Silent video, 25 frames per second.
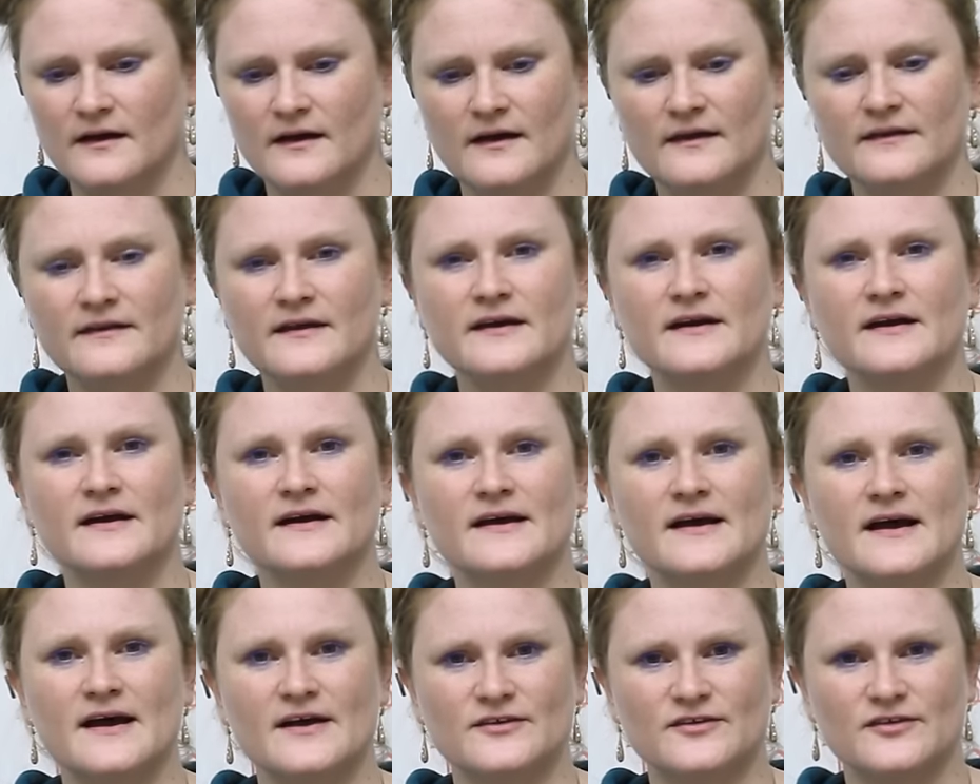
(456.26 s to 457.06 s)
And then
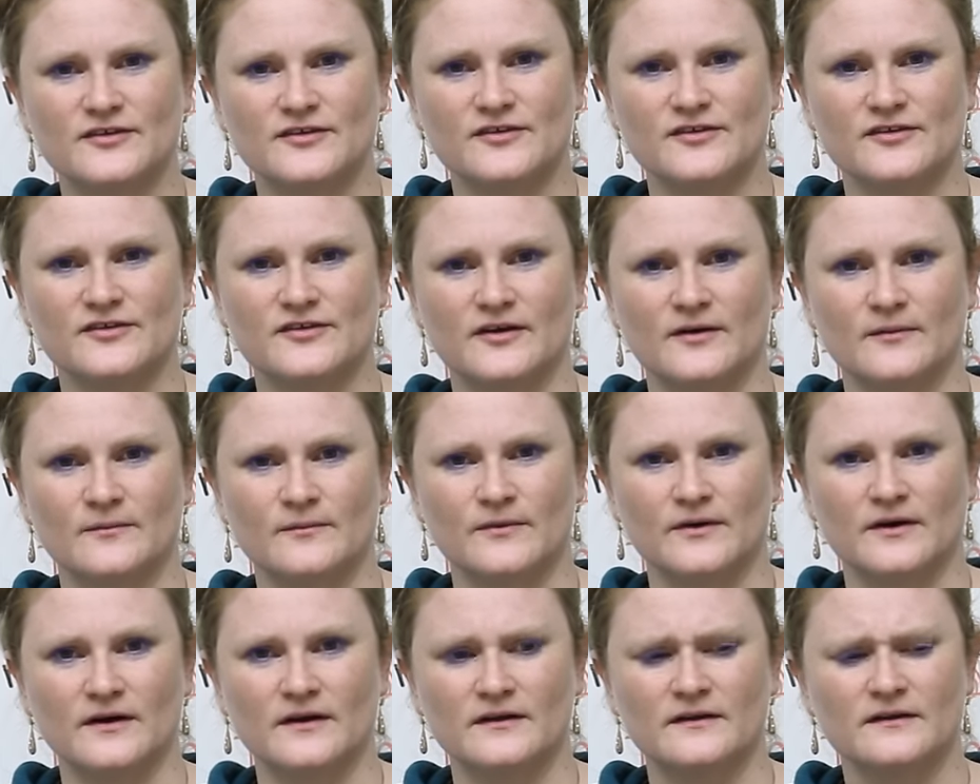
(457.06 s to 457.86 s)
I asked
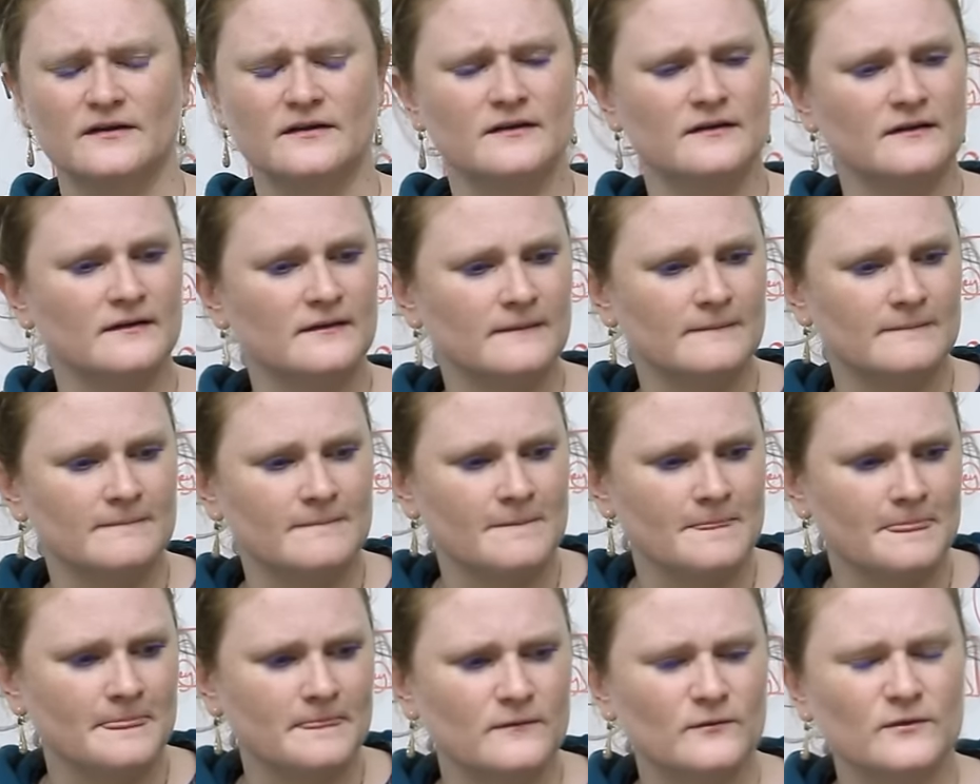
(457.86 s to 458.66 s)
someone,
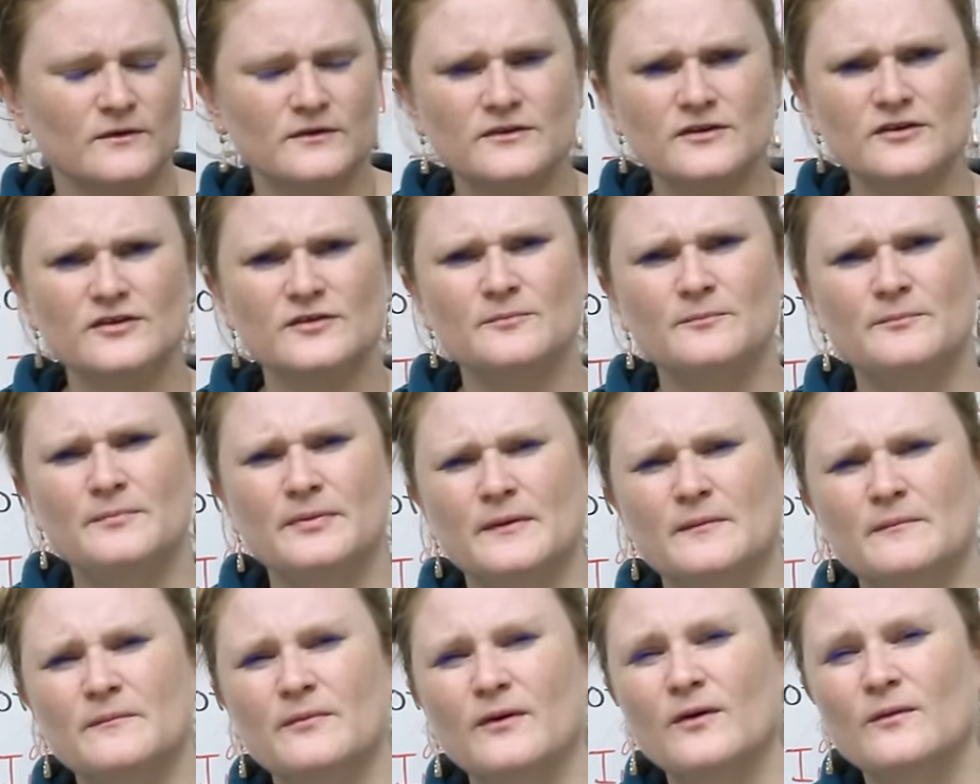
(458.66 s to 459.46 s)
what does
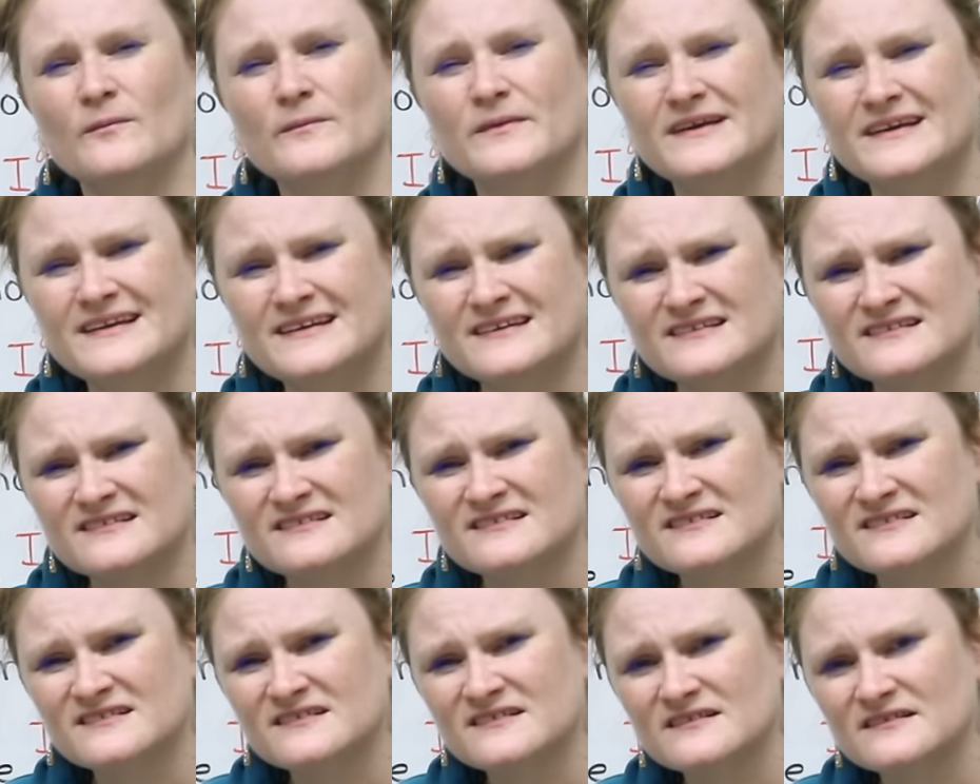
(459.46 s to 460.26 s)
bimbo mean?
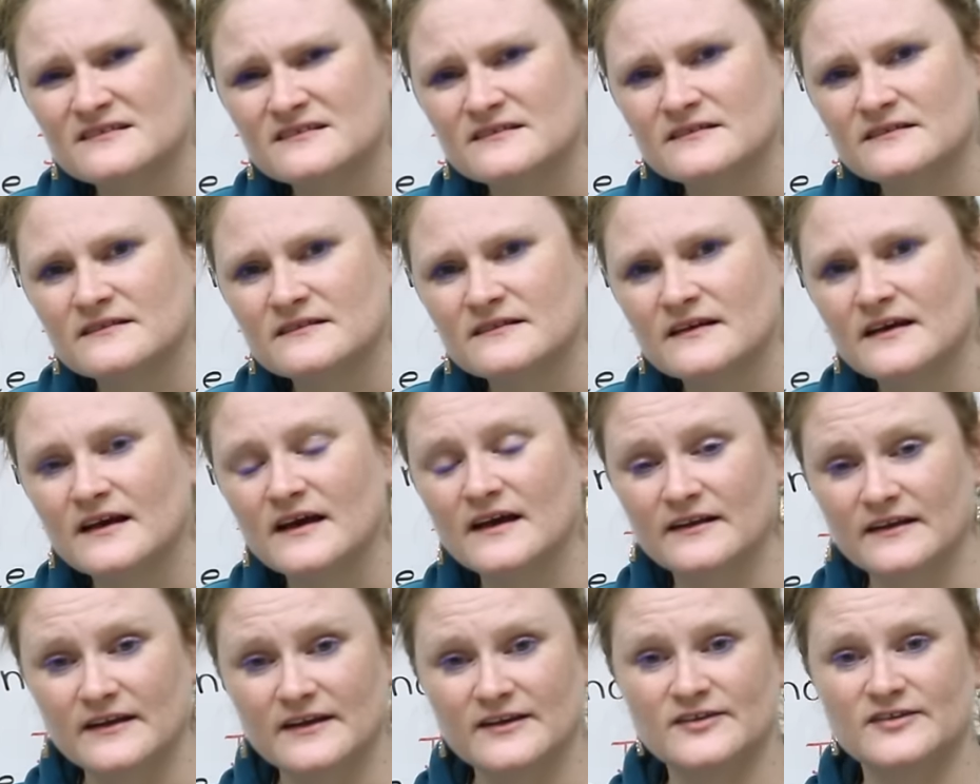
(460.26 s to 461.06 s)

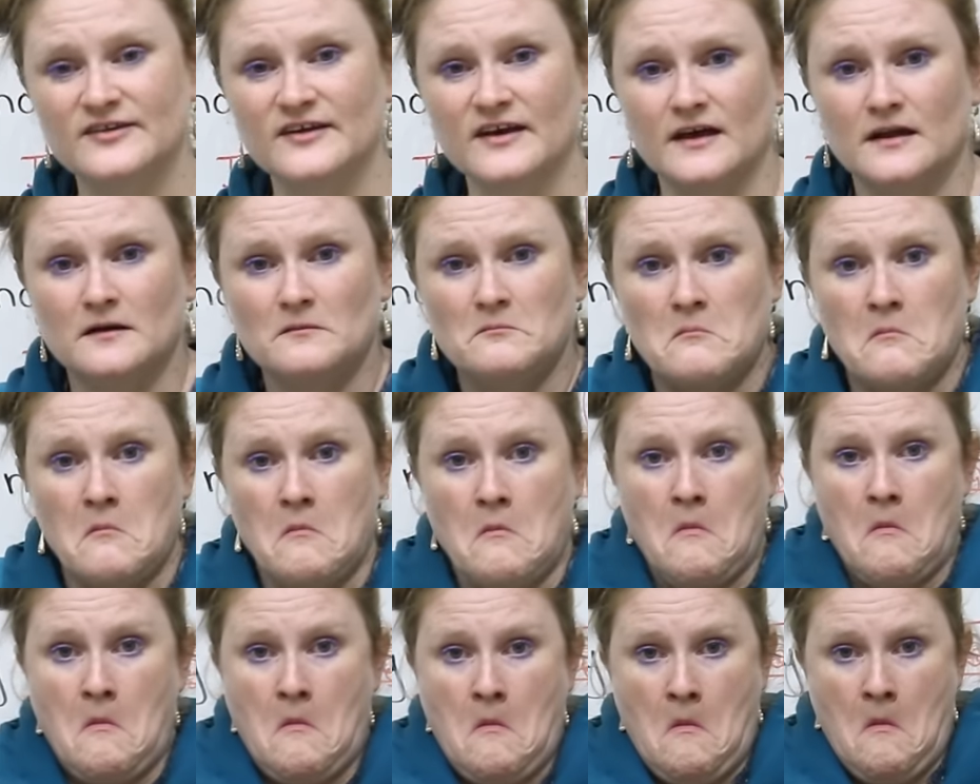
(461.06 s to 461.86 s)
And they said,
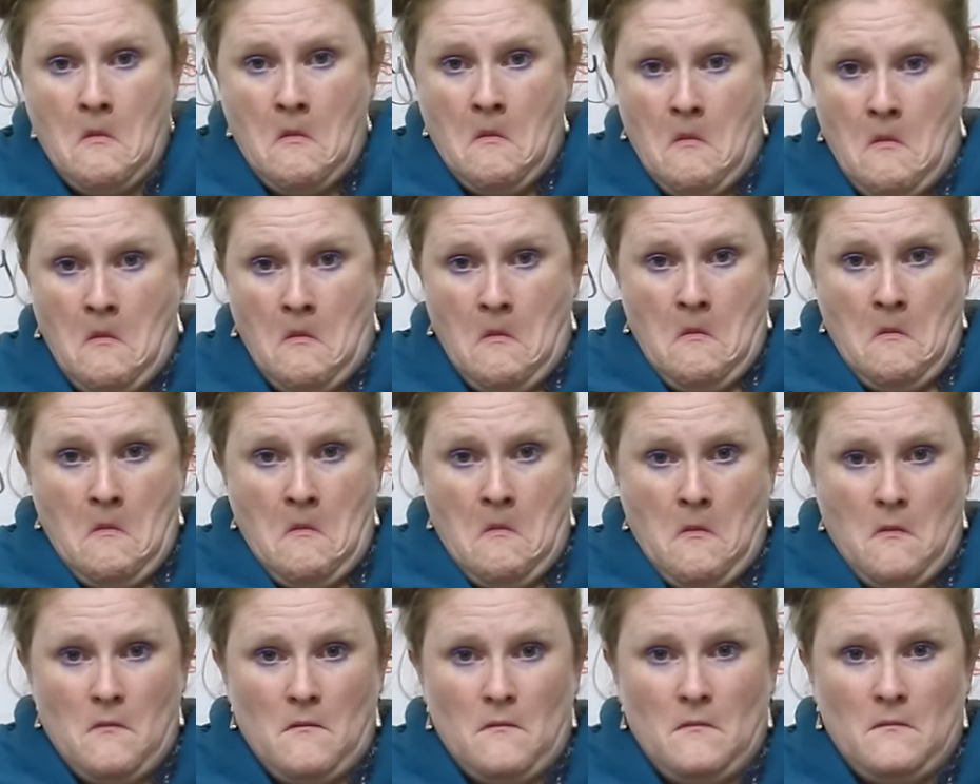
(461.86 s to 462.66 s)

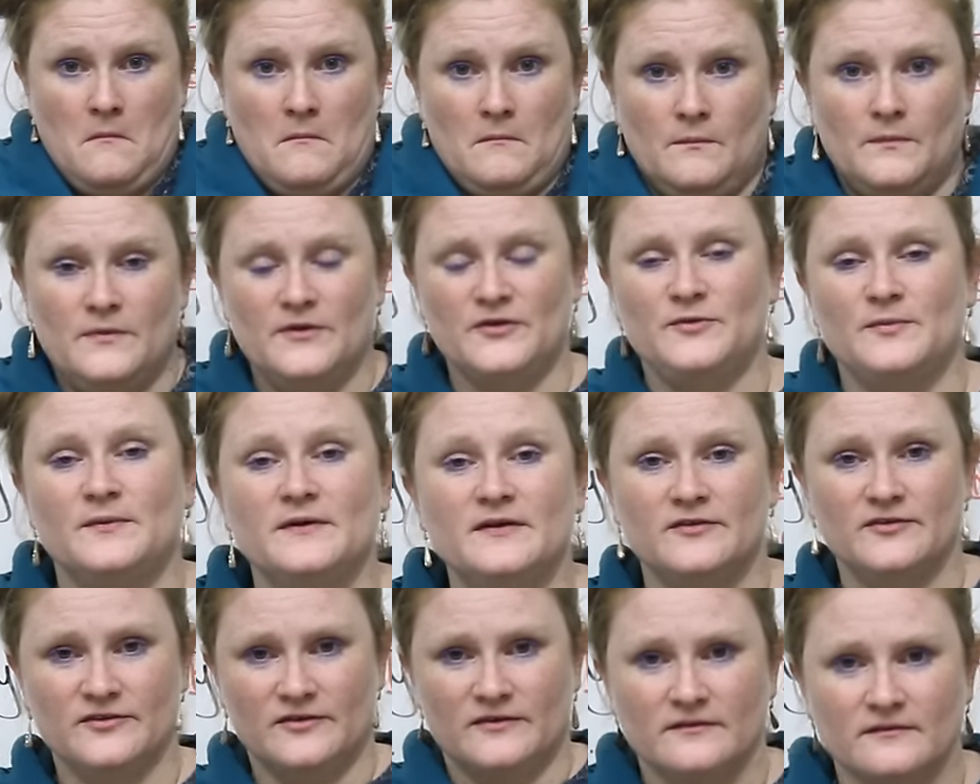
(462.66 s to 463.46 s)
this
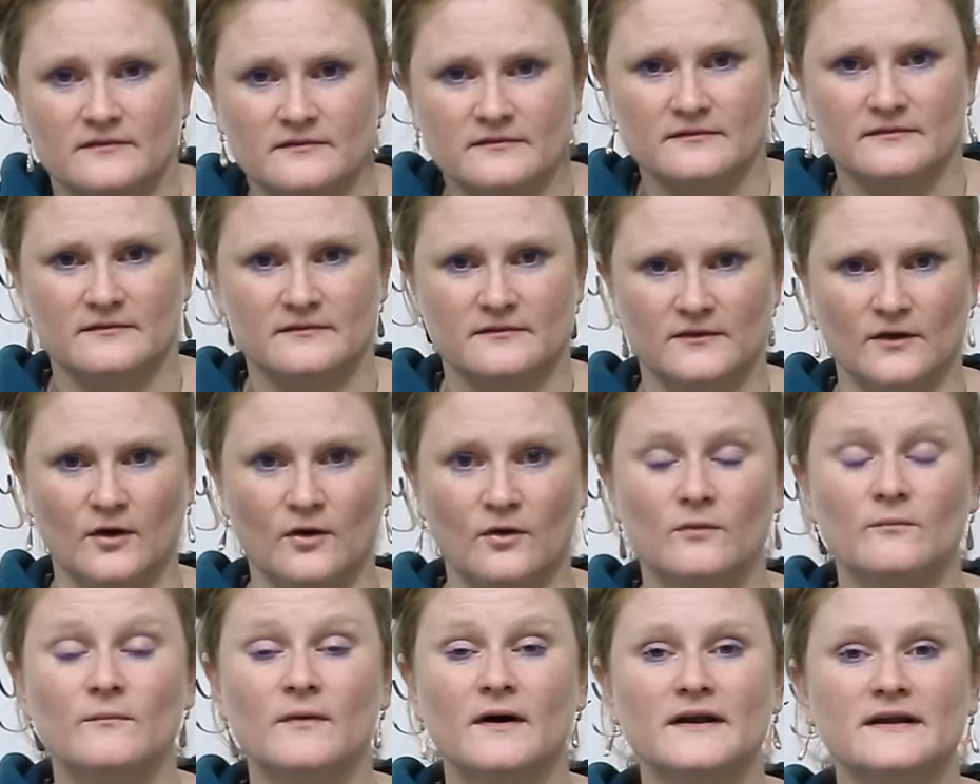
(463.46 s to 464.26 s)
means
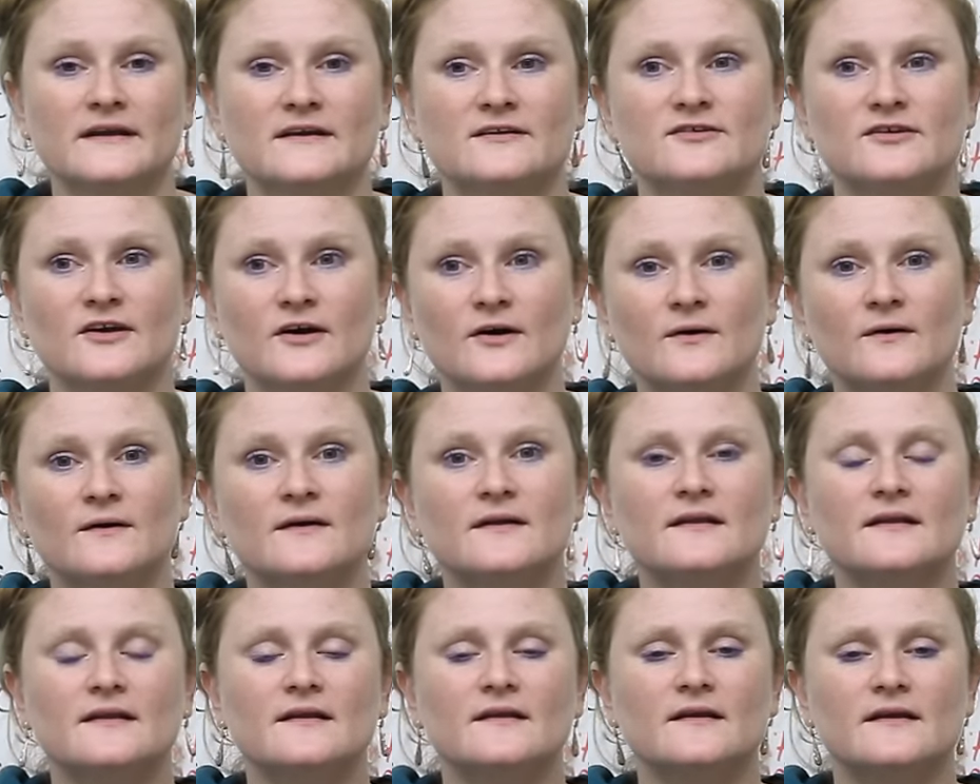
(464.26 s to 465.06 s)
no money. So
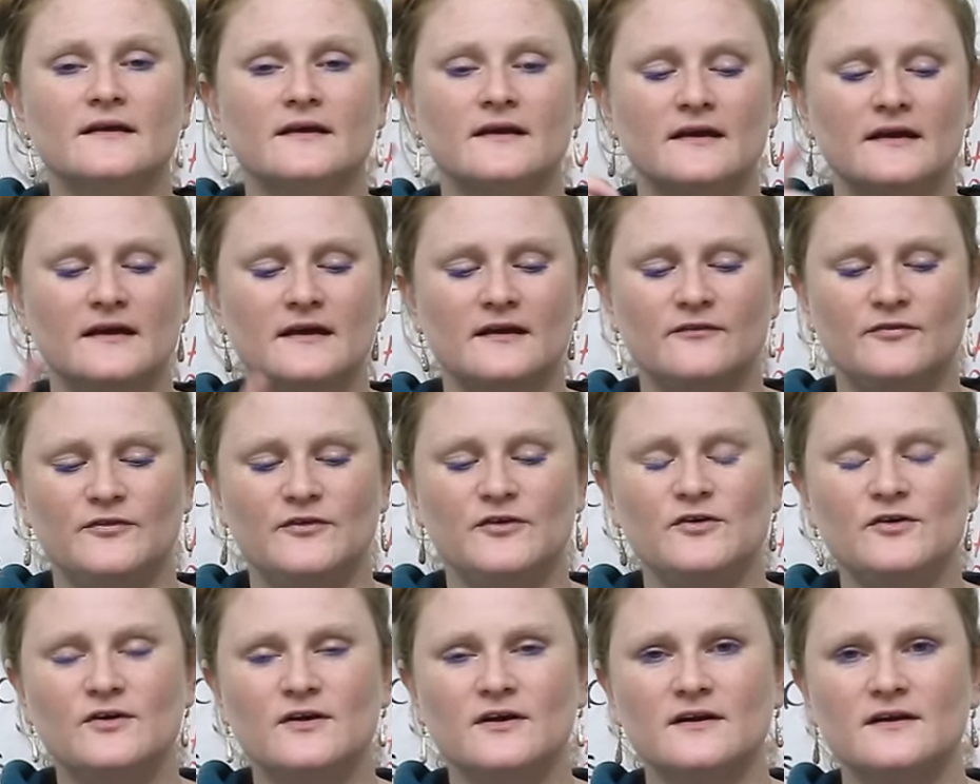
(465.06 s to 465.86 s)
if
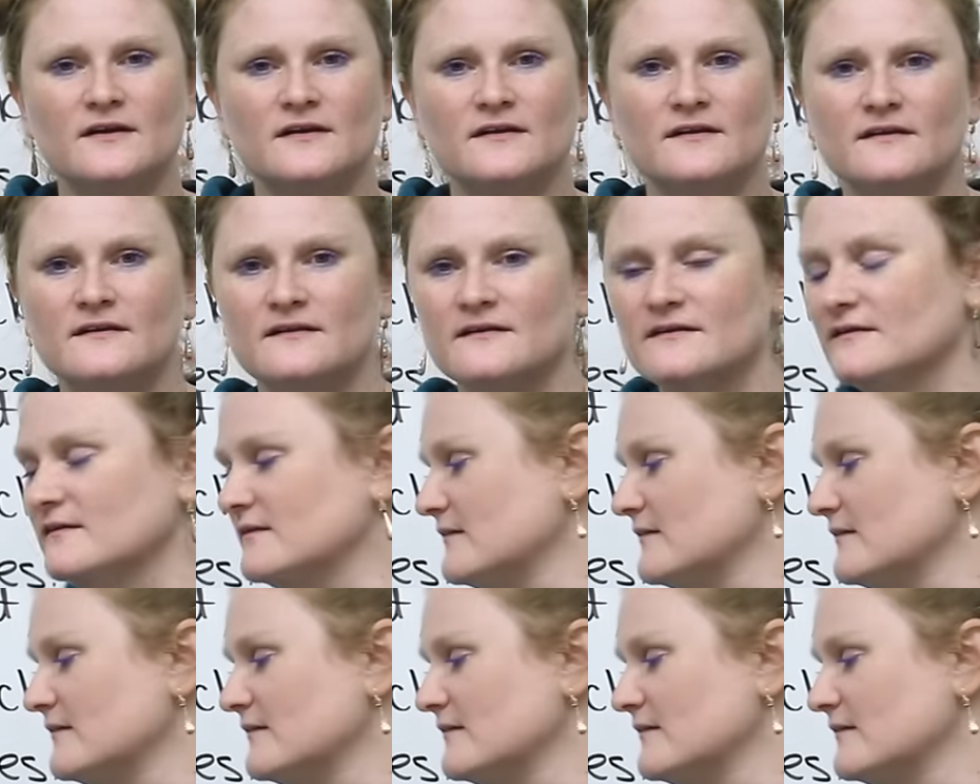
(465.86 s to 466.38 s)
you can